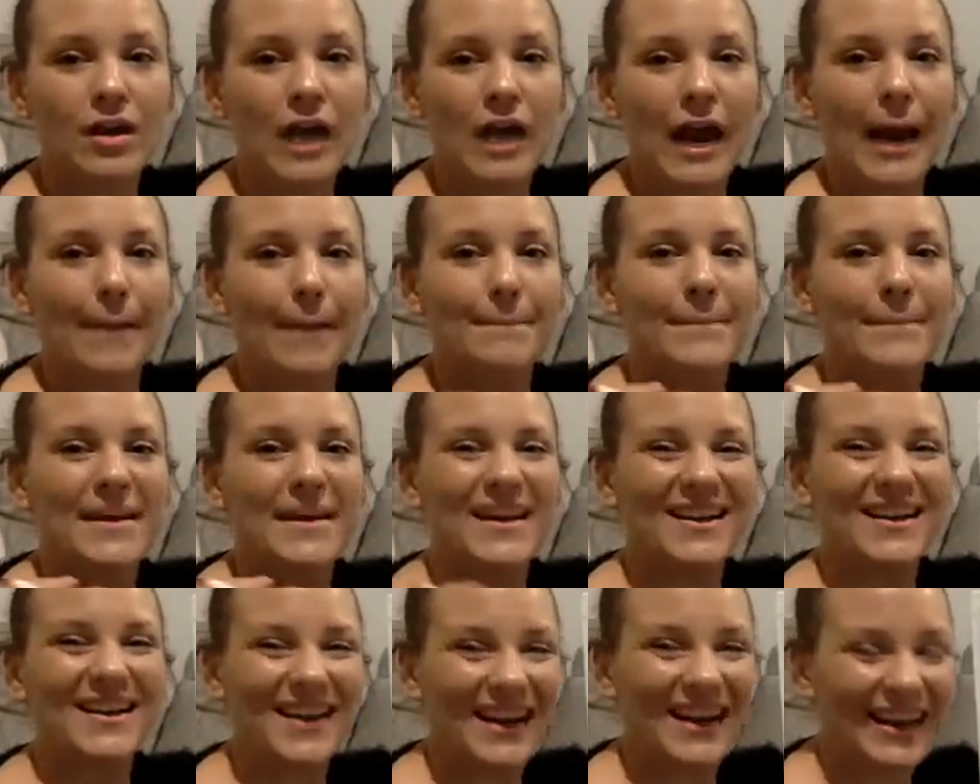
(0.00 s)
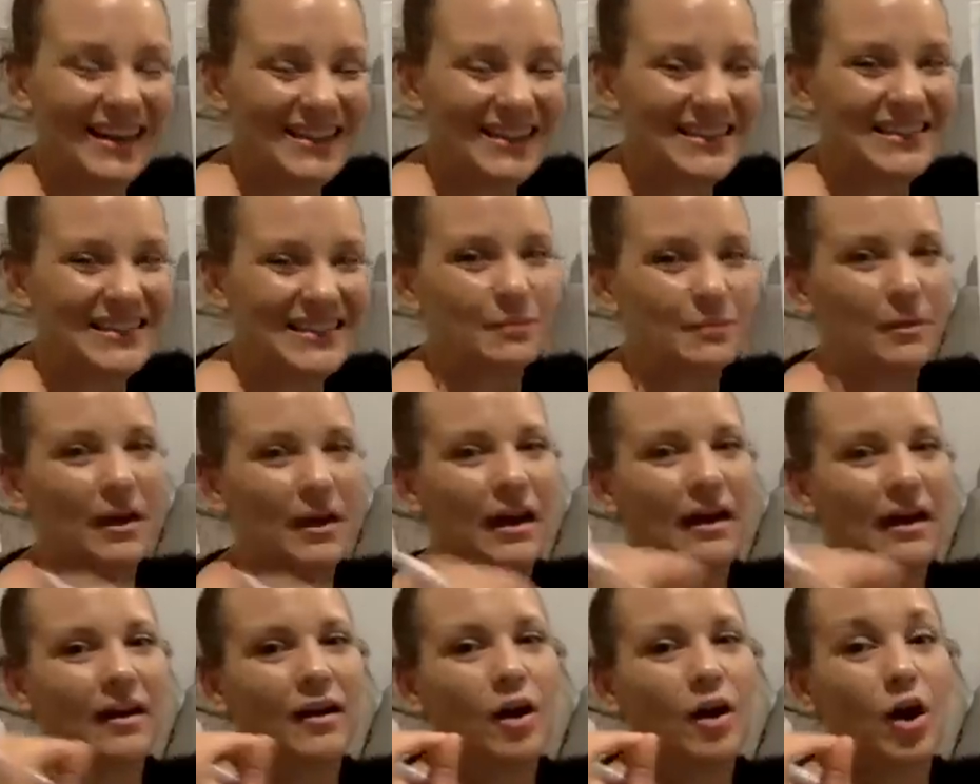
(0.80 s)
and be a
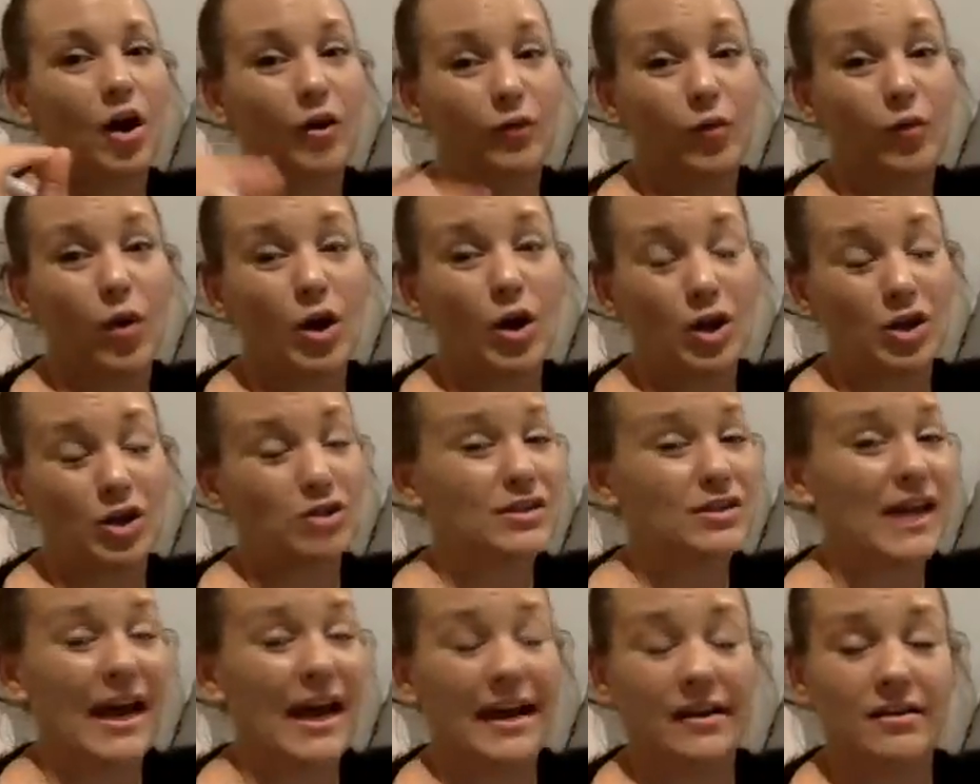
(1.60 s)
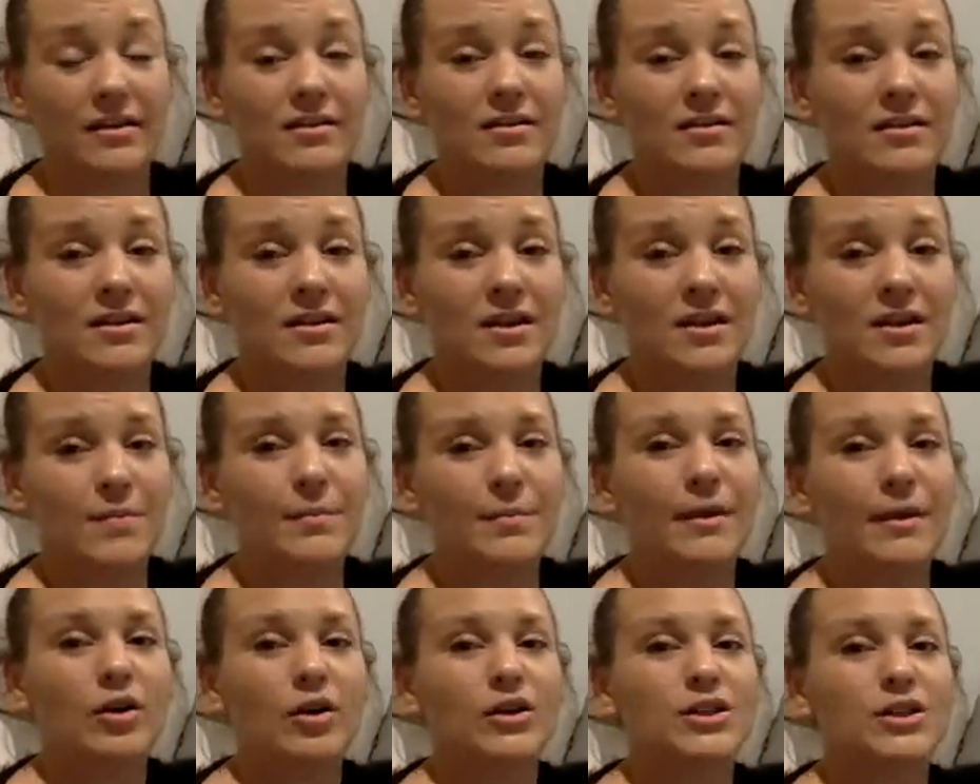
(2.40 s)
customer of what you take,
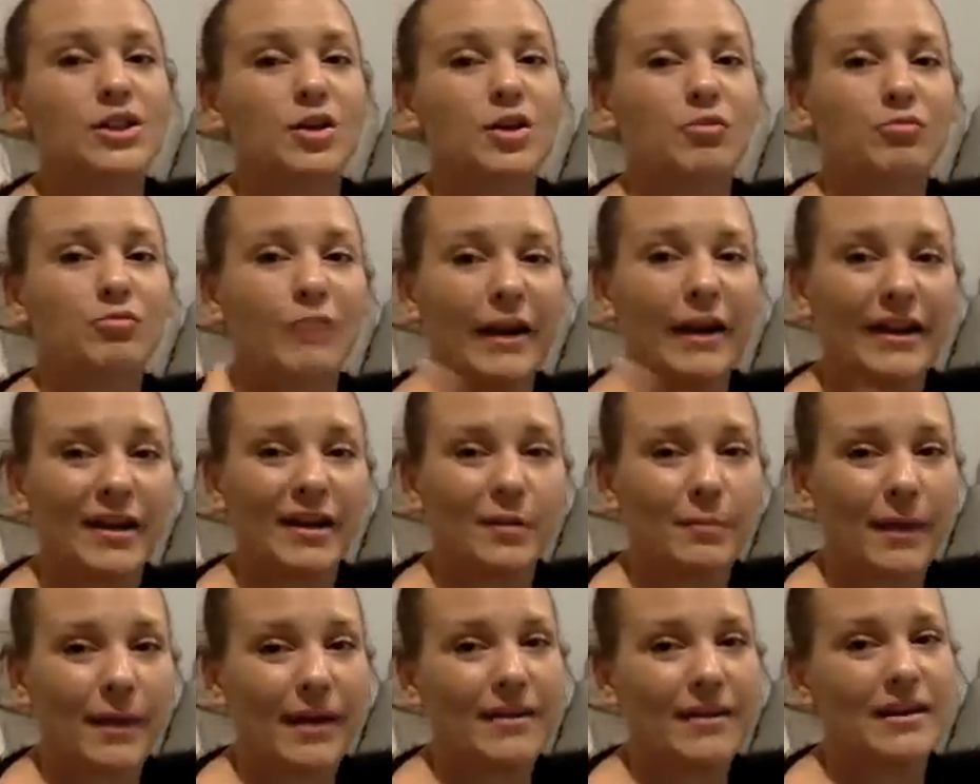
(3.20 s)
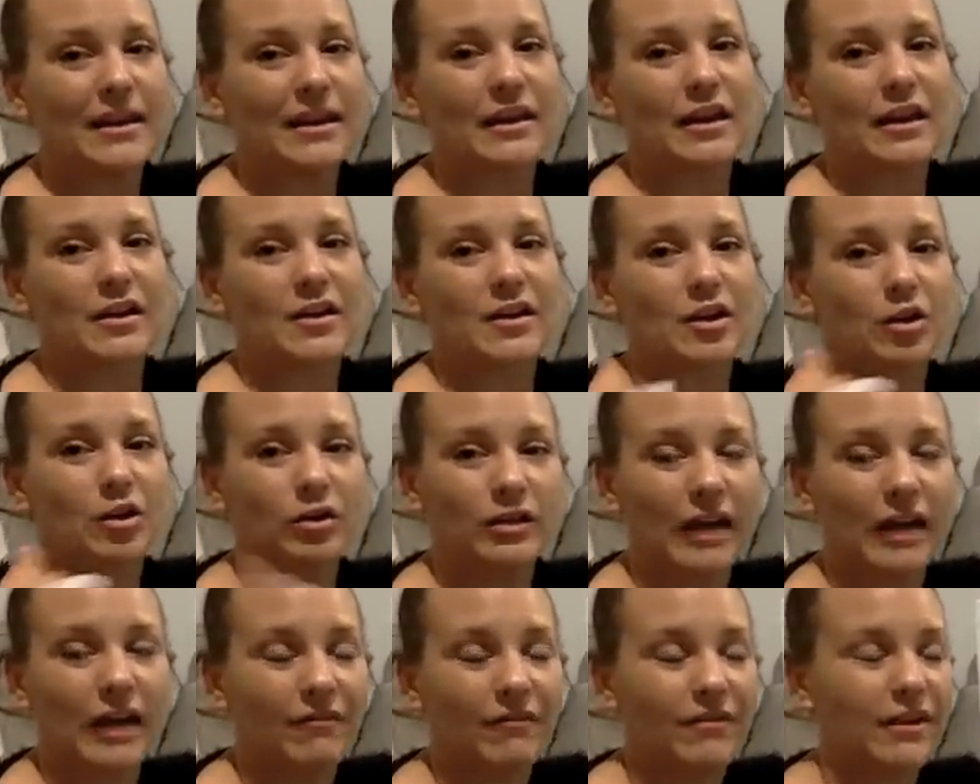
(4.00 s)
because you're recommending it,
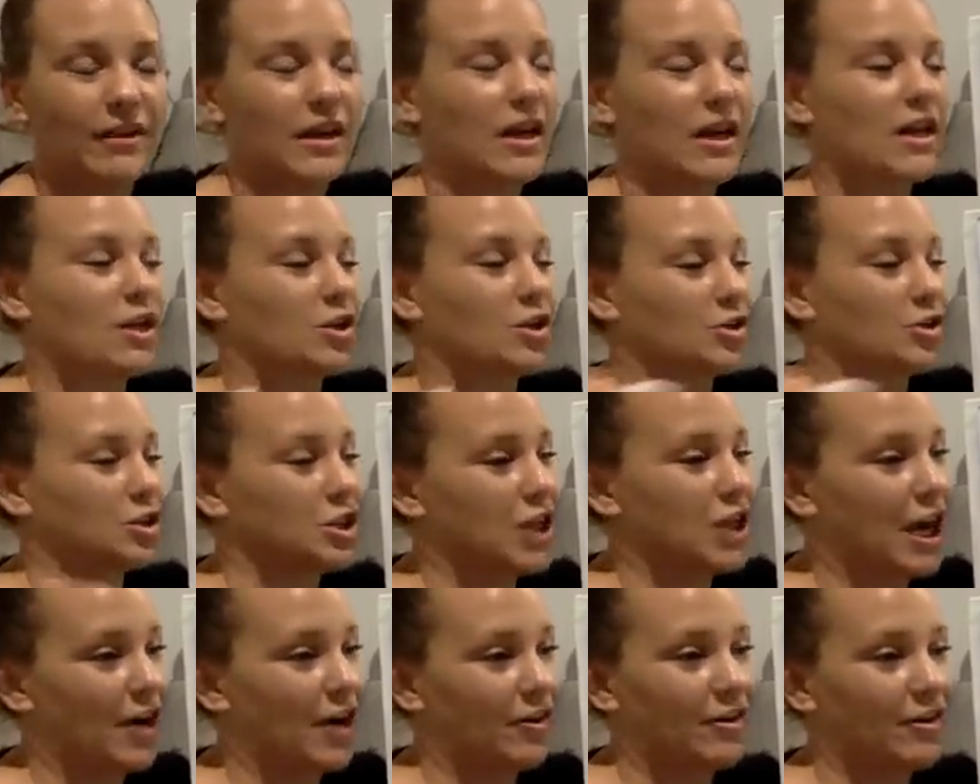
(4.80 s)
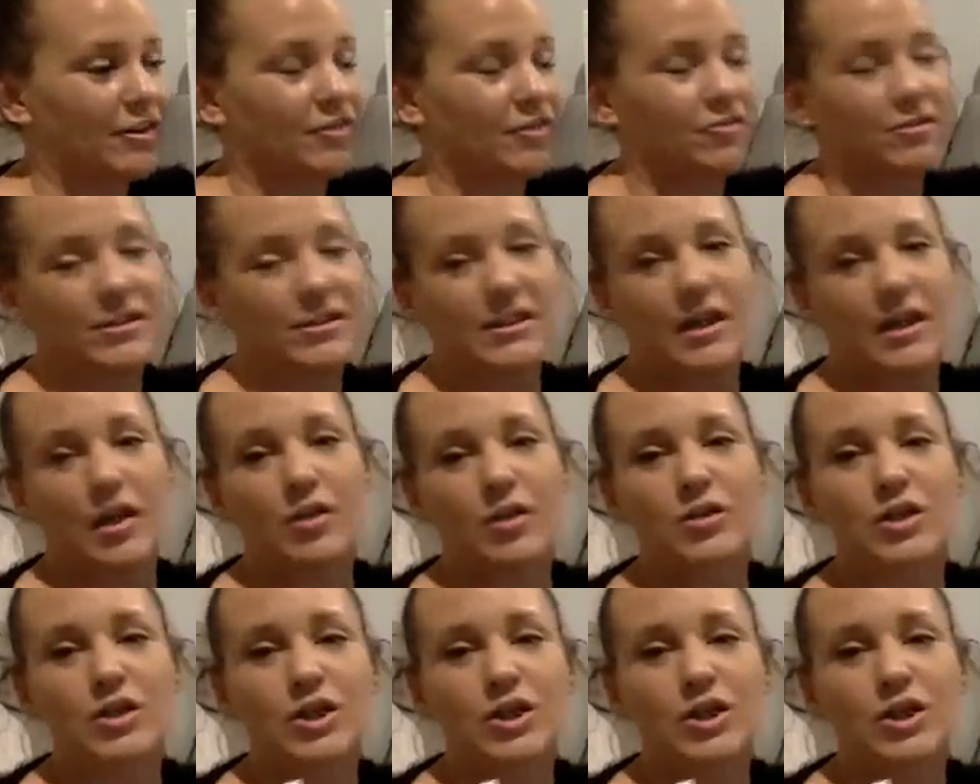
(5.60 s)
you're loving it, you're sharing the results,